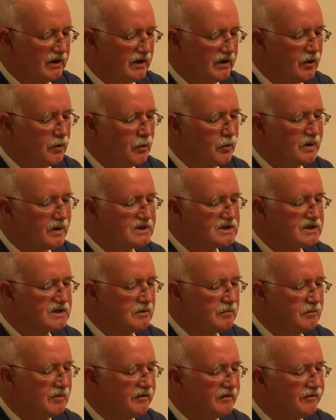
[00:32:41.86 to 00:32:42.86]
Her
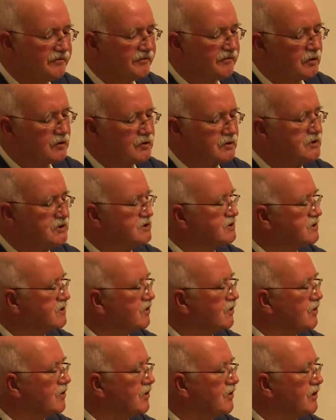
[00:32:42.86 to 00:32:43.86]
wisdom of
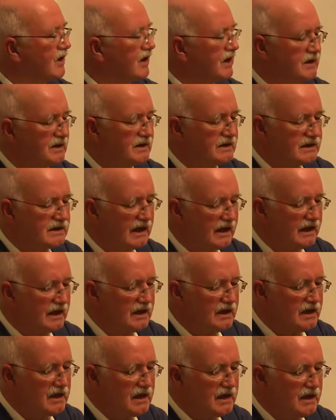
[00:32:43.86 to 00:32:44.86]
fourscore and
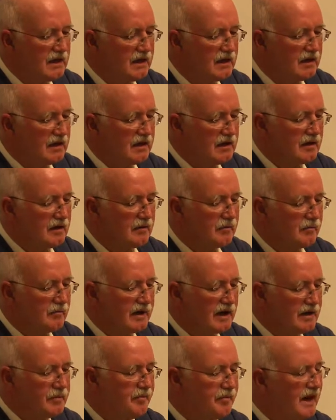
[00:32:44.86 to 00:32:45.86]
ten
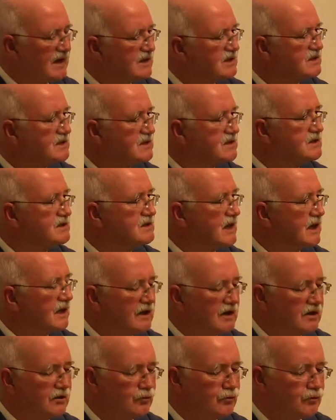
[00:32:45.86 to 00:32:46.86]
bypasses
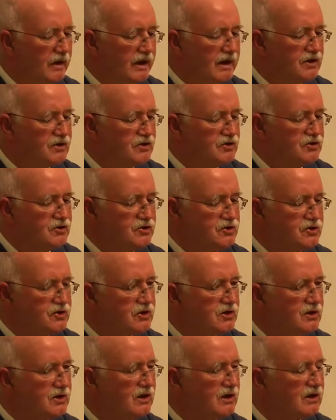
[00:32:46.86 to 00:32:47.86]
any
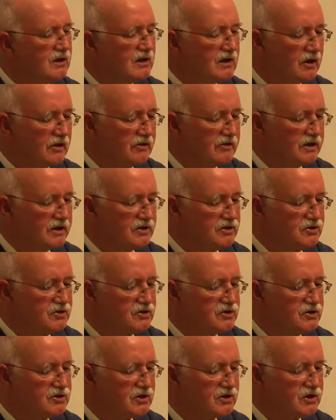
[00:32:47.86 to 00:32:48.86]
rage in
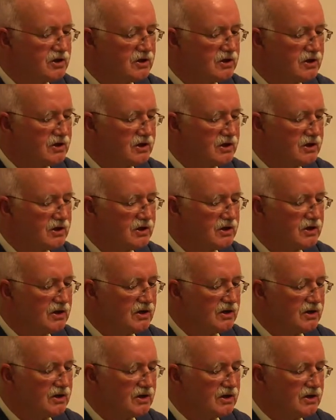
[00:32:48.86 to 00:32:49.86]
courage.
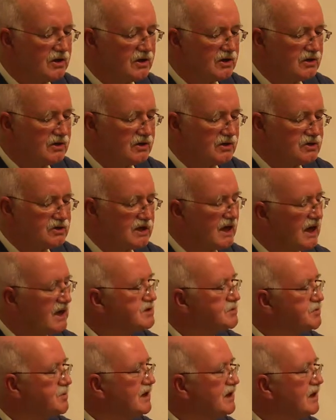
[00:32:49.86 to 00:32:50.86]
She
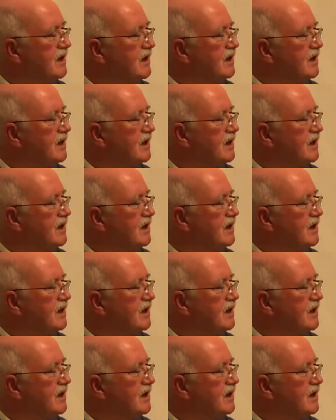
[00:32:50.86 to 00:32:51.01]
has been